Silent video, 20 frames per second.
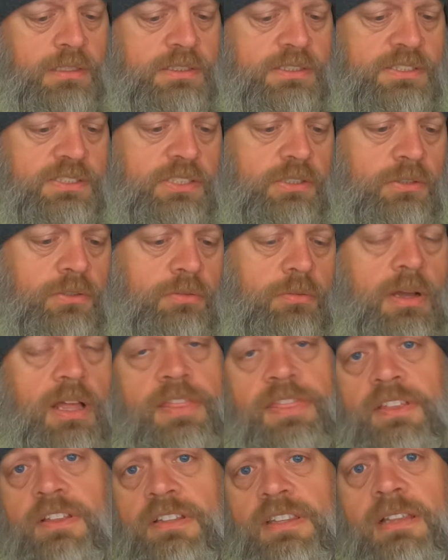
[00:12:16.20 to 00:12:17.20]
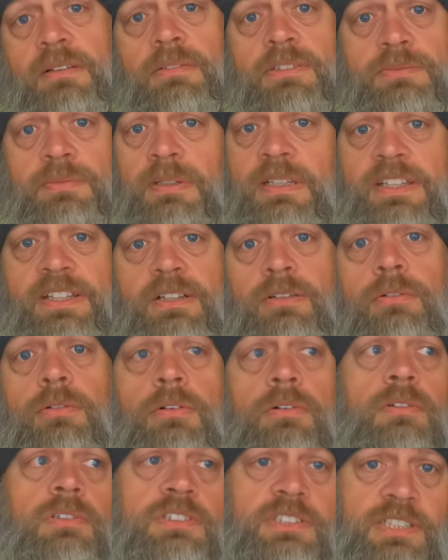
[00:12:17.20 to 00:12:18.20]
So I thought that was really
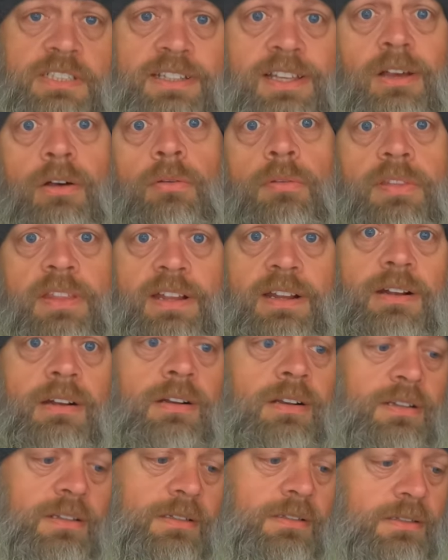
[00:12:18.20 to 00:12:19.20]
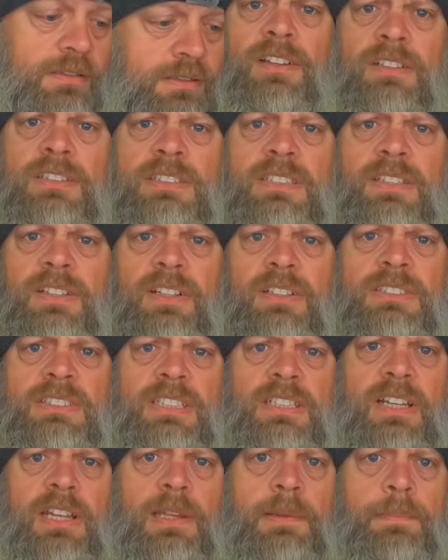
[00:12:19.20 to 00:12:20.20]
cool to go there. There's
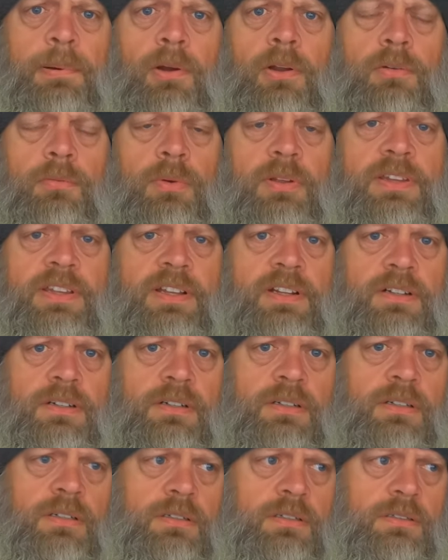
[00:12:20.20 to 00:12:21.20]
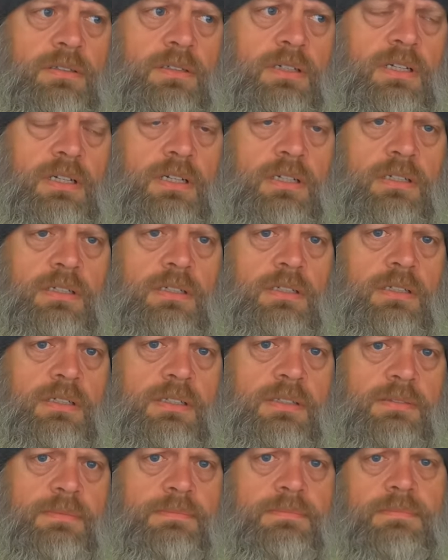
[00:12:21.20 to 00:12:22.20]
another part where they're,
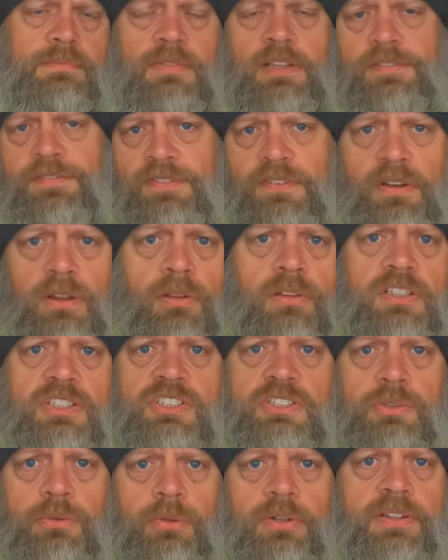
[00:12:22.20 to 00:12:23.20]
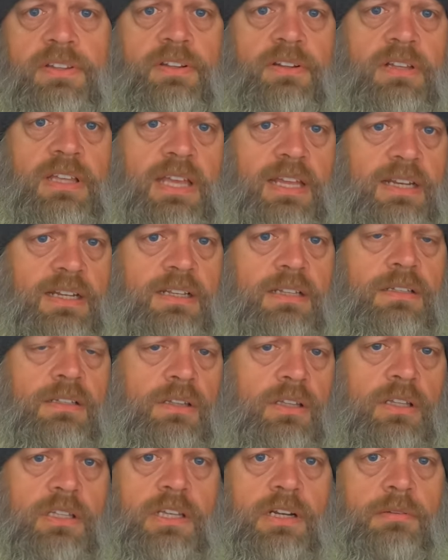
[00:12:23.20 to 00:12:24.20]
if you know the story, they're kind of
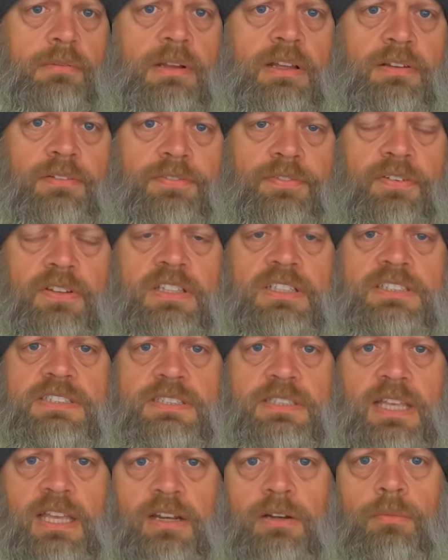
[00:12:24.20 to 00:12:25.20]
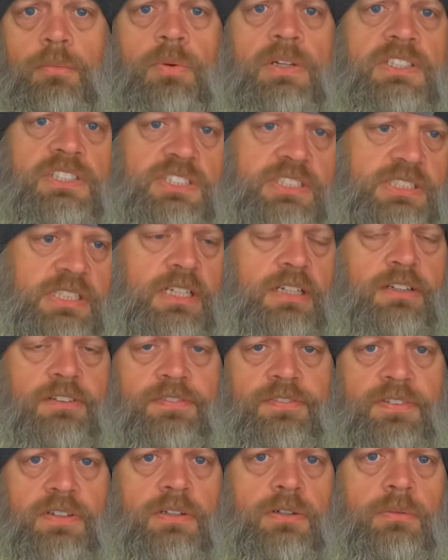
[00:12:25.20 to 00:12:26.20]
looking around for this kind of witch
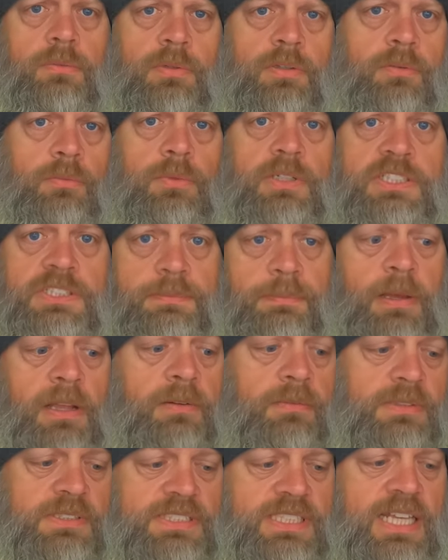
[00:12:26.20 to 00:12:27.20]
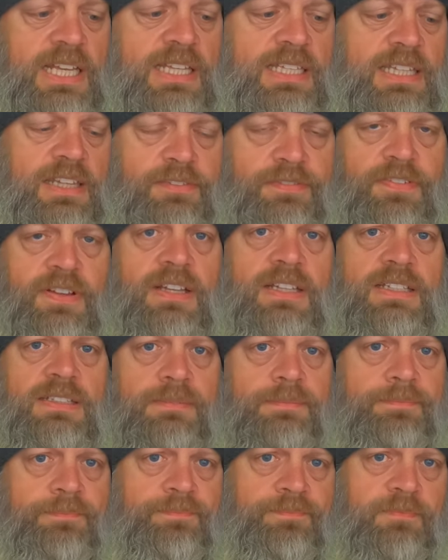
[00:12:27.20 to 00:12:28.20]
stuff, you know, where the witch might reside. They
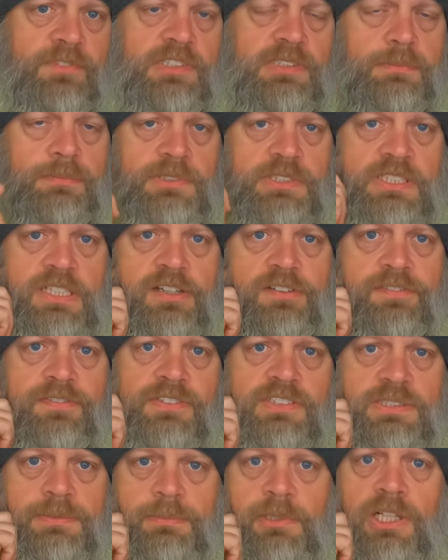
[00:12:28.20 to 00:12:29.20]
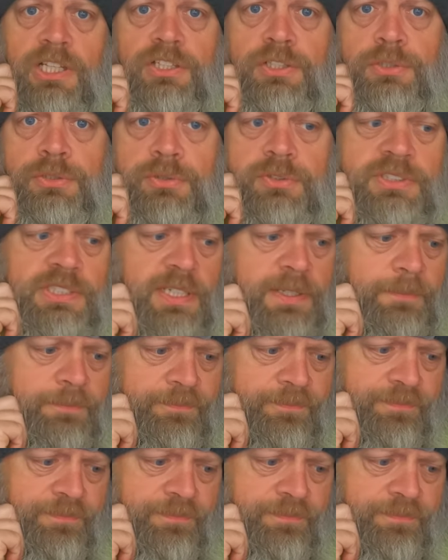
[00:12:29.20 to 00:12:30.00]
find some stuff, some clues